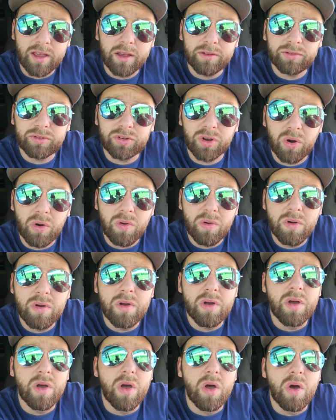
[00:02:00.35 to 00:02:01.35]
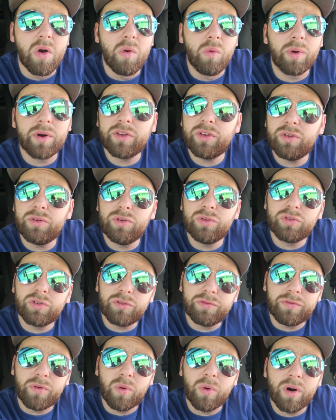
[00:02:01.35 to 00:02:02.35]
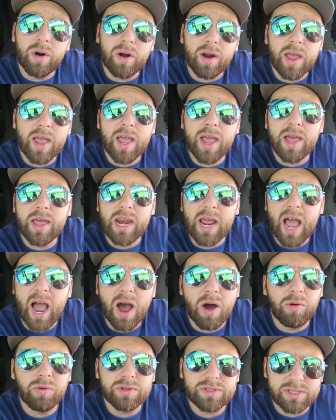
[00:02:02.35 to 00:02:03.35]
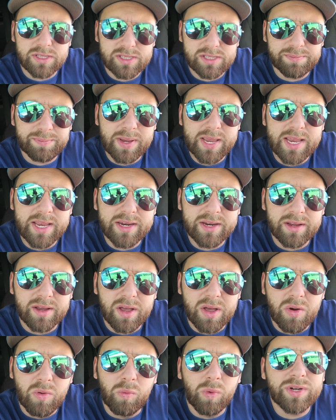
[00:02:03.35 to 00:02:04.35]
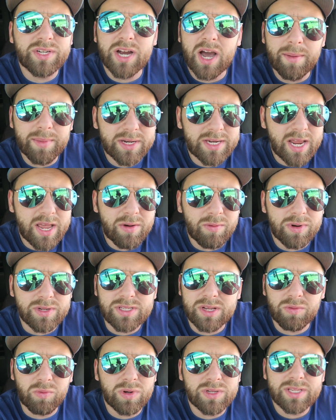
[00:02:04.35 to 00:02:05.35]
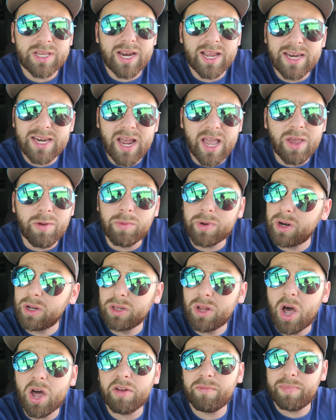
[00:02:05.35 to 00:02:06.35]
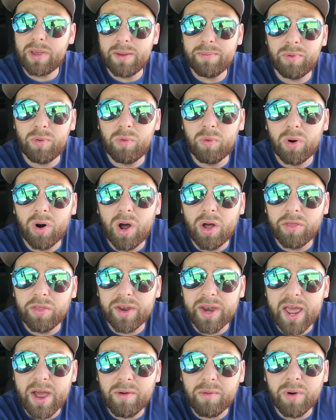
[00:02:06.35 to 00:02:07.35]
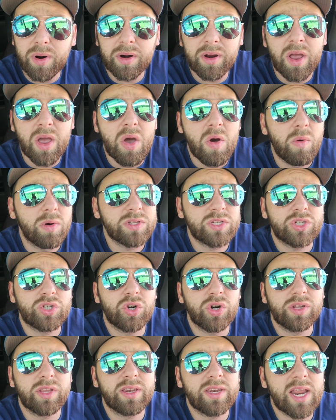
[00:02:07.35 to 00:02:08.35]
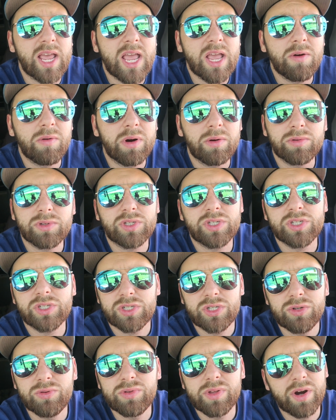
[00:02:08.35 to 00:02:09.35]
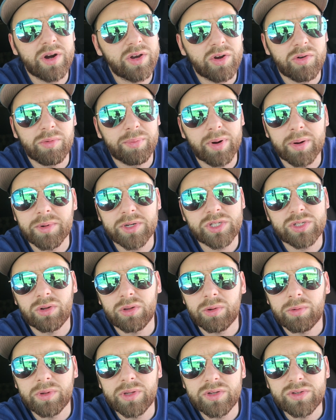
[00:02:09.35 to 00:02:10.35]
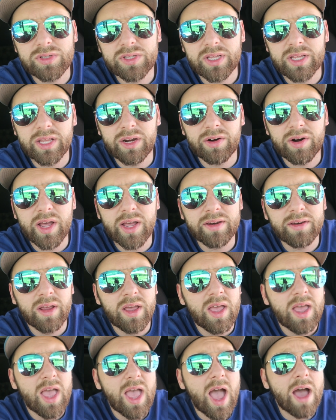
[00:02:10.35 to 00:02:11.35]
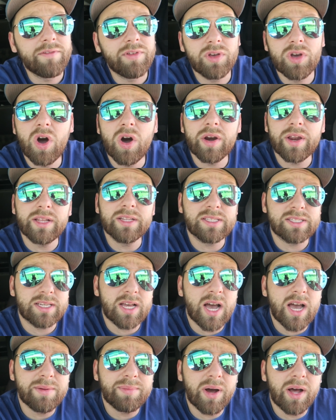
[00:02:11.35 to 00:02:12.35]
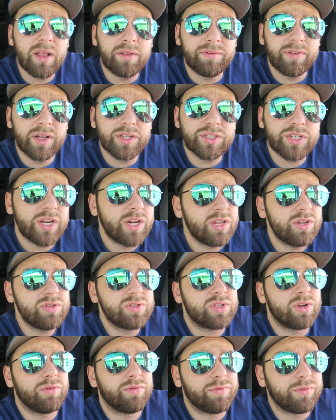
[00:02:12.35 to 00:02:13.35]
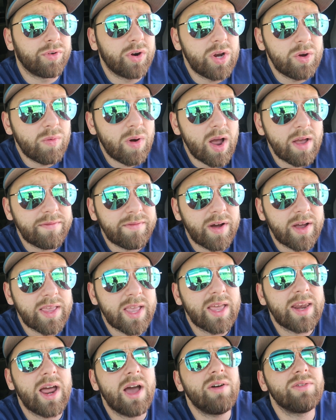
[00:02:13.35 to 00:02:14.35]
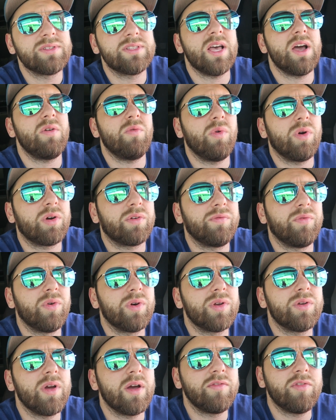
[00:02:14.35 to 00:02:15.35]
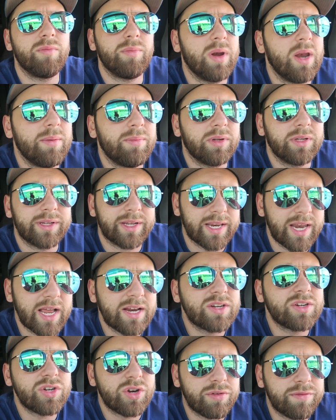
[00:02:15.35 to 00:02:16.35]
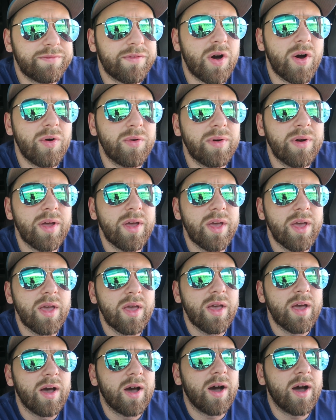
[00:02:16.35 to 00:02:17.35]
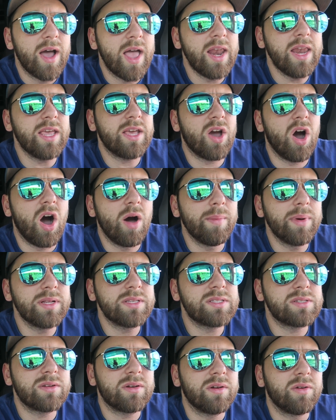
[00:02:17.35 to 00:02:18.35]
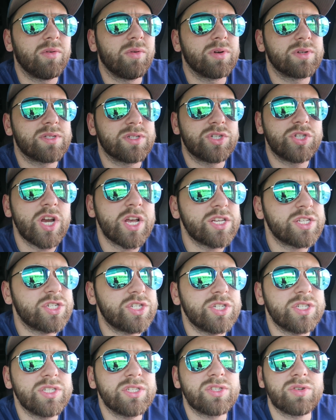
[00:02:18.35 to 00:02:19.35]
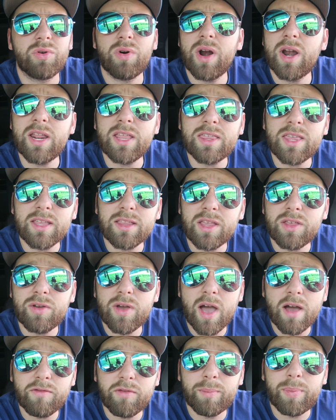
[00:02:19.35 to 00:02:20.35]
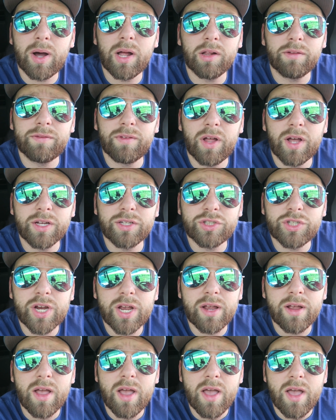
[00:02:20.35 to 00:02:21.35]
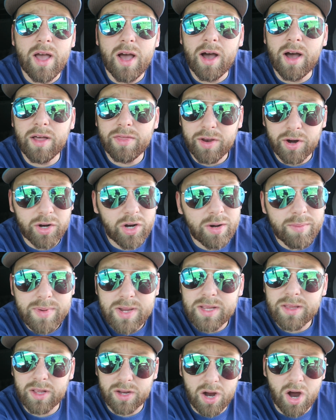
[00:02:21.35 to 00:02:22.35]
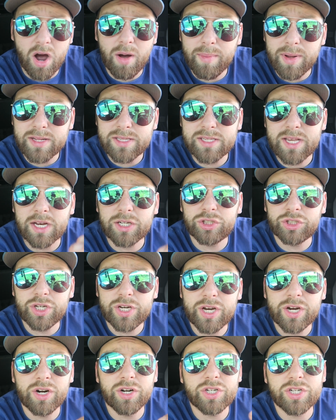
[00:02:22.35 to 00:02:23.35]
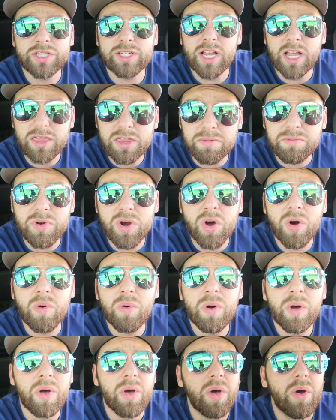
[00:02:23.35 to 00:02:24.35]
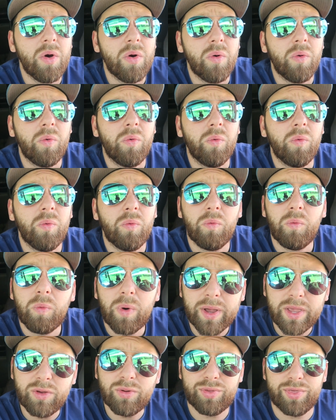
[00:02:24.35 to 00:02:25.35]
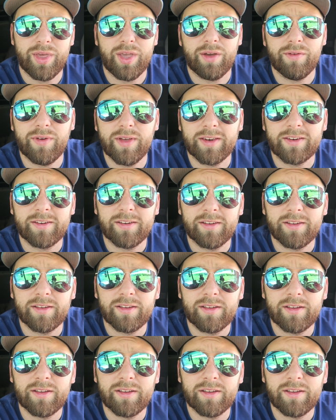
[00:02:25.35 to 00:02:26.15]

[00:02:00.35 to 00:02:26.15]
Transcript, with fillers: If so, what did you use it for? And how was the speed? What time of day was it? Was it at night when a lot of people were on the network? Was it during the day when it was just you there and you were pretty much the only one using the internet? Have you gone inside Pilot Flying J to use their free Wi-Fi yet? How has that worked for you? Have you been able to connect on your phone? Any comments or suggestions or anything that you have for Pilot Flying J, they're going to be in the comment section here. Just let them know what you think of it.